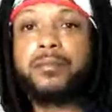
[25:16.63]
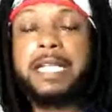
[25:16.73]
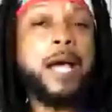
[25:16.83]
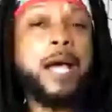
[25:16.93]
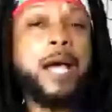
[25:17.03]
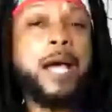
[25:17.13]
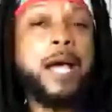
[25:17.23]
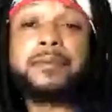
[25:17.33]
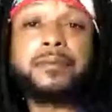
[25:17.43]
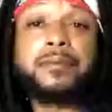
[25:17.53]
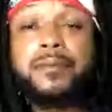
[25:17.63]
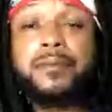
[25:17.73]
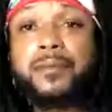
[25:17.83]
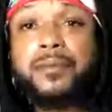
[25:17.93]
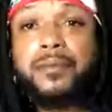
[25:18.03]
And that was it.
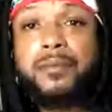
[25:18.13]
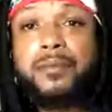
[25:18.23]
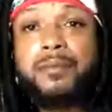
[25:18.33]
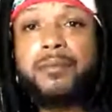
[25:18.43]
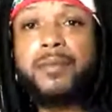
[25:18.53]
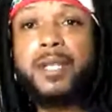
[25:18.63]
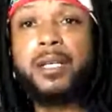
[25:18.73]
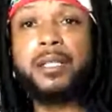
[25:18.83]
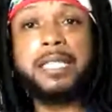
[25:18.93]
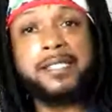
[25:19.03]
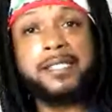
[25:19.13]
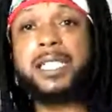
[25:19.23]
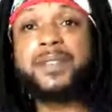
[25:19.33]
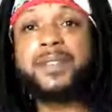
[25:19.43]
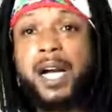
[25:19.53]
The
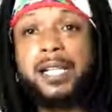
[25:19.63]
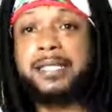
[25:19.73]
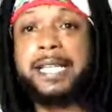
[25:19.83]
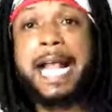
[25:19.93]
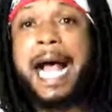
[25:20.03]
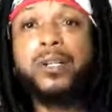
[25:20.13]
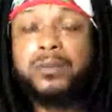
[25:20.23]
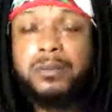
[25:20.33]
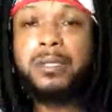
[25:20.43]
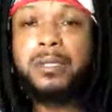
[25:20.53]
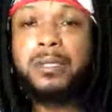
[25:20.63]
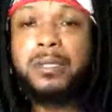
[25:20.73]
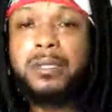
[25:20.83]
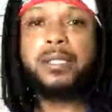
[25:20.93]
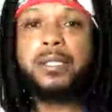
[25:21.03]
Son of God said, out.
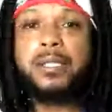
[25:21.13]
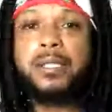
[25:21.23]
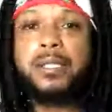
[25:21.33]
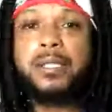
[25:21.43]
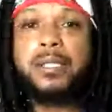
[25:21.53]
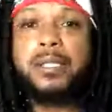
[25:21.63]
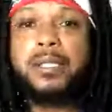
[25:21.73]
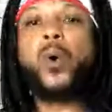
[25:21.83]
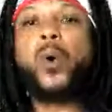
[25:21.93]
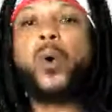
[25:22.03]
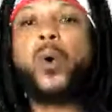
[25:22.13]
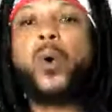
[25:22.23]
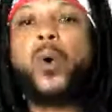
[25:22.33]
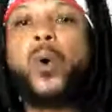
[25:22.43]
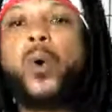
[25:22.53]
What more
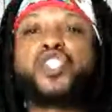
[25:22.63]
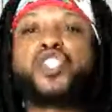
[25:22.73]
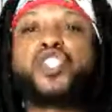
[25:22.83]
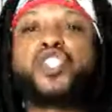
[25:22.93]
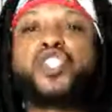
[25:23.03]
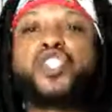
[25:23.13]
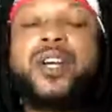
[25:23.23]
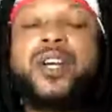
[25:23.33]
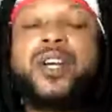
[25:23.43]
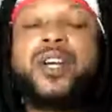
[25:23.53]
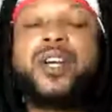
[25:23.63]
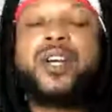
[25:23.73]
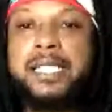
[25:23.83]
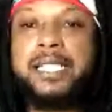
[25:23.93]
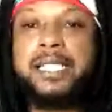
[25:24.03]
for the joint heirs of
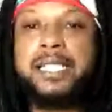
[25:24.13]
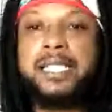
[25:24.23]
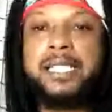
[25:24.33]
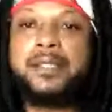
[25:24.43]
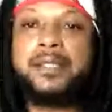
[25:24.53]
Jesus Christ?